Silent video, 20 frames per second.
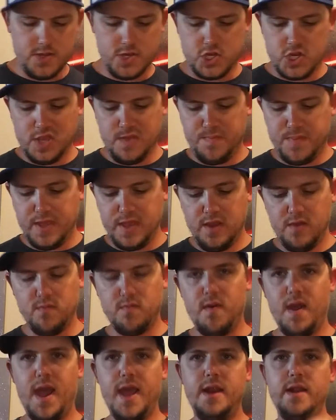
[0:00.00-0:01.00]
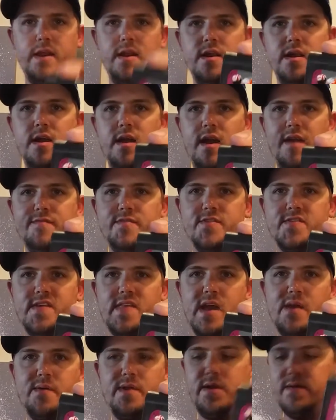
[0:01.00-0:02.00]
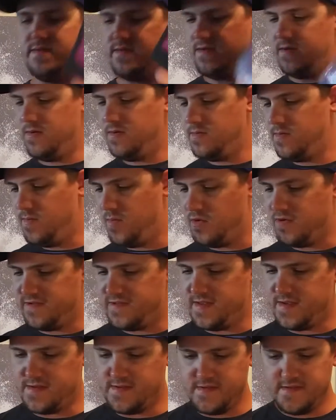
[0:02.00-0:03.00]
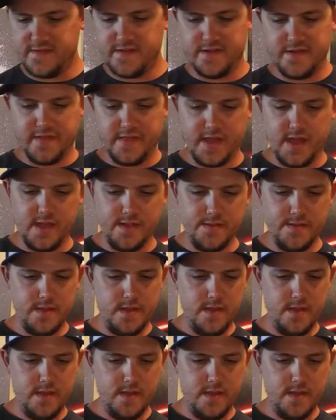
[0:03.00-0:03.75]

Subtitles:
GP Rider. I'll have to try that one out too. Motorcycles and all that.